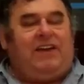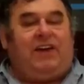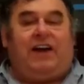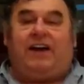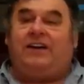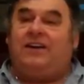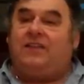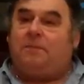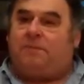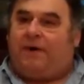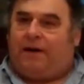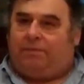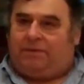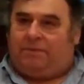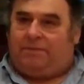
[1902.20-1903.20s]
you got another
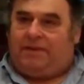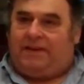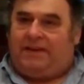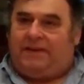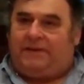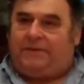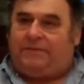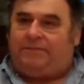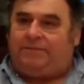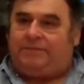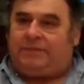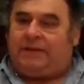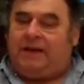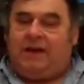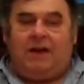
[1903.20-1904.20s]
problem.
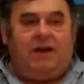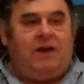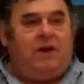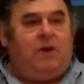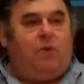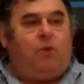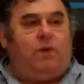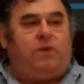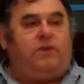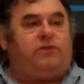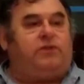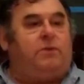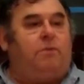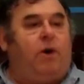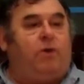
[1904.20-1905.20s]
When
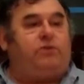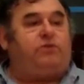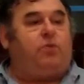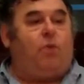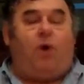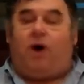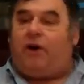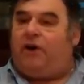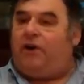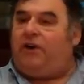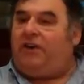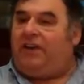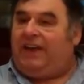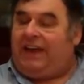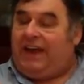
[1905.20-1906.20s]
there's the most
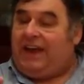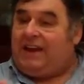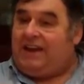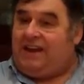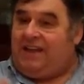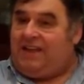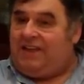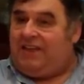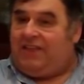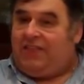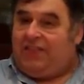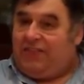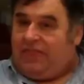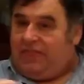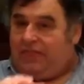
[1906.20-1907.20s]
water in
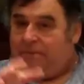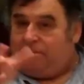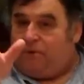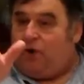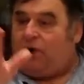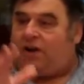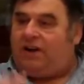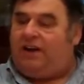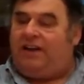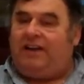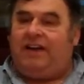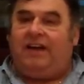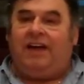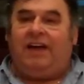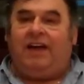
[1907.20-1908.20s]
the brook,
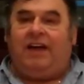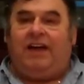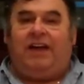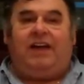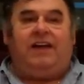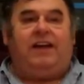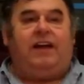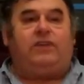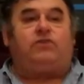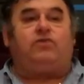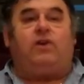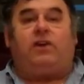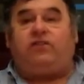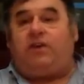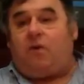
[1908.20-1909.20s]

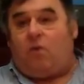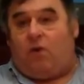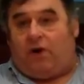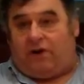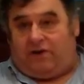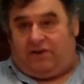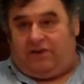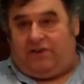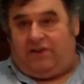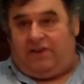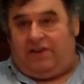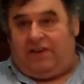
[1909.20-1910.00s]
it's rushing water.